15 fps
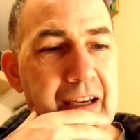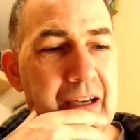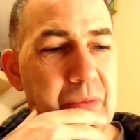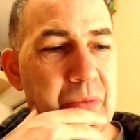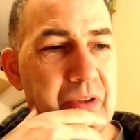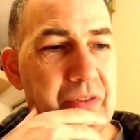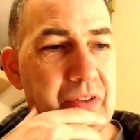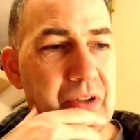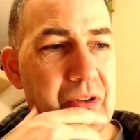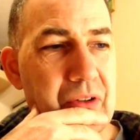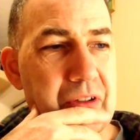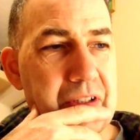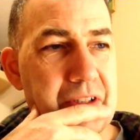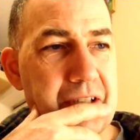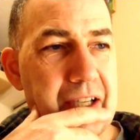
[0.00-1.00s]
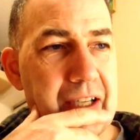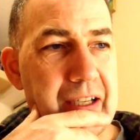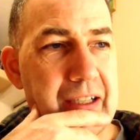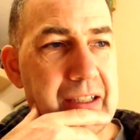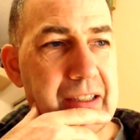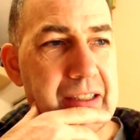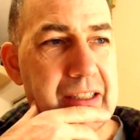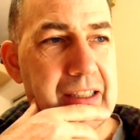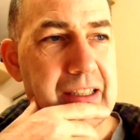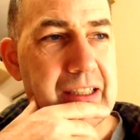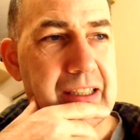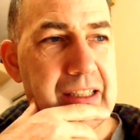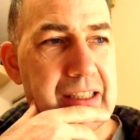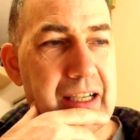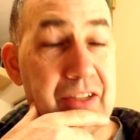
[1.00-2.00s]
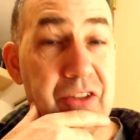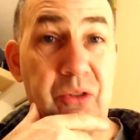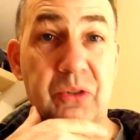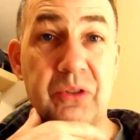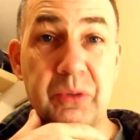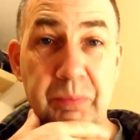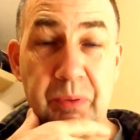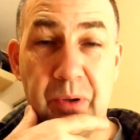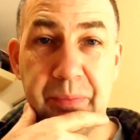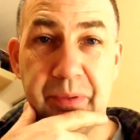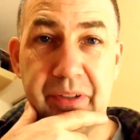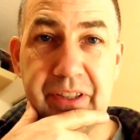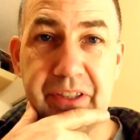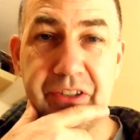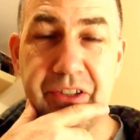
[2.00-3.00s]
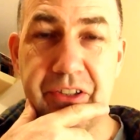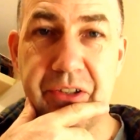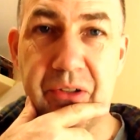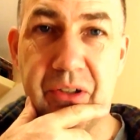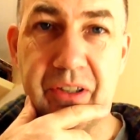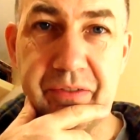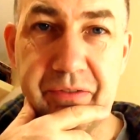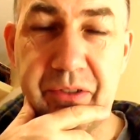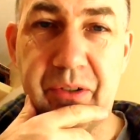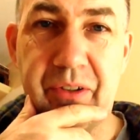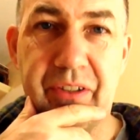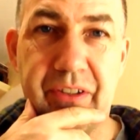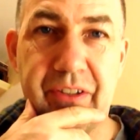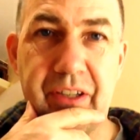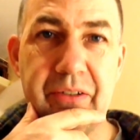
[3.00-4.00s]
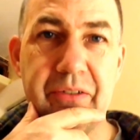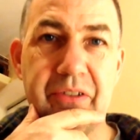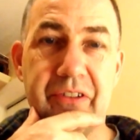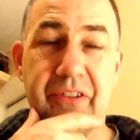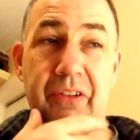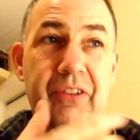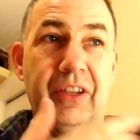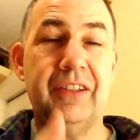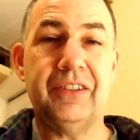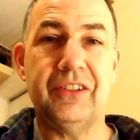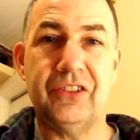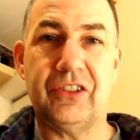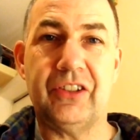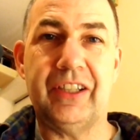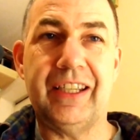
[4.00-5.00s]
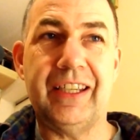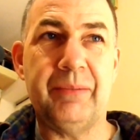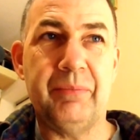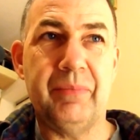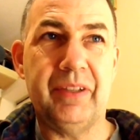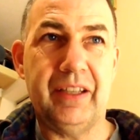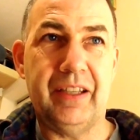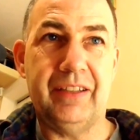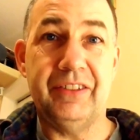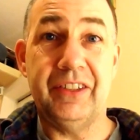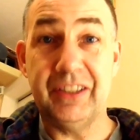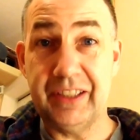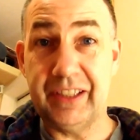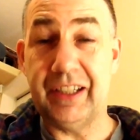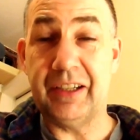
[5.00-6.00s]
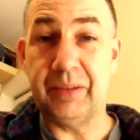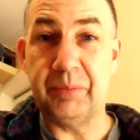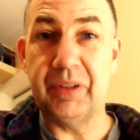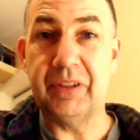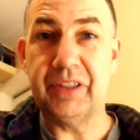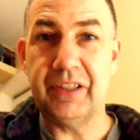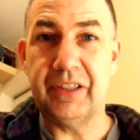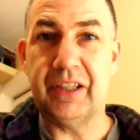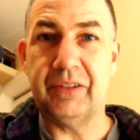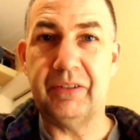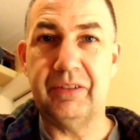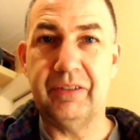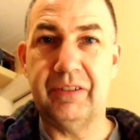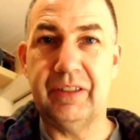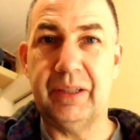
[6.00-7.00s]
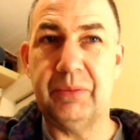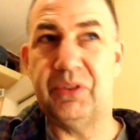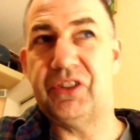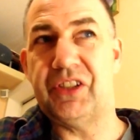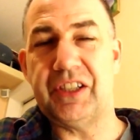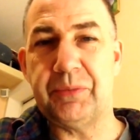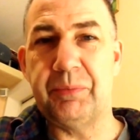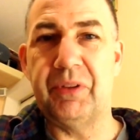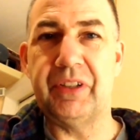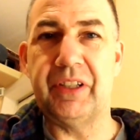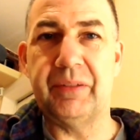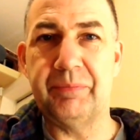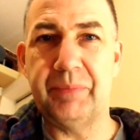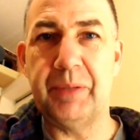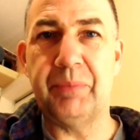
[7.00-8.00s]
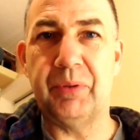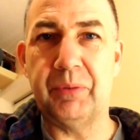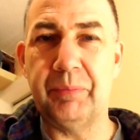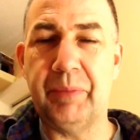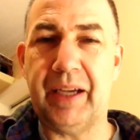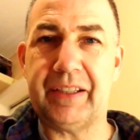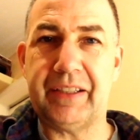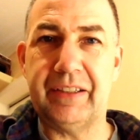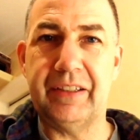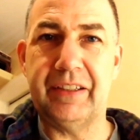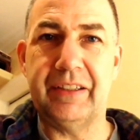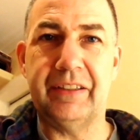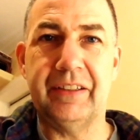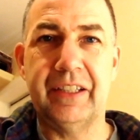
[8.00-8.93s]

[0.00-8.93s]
We've got a total population in York of 200,000. Now London's got nearly 9 million now. It was 6 million people back in the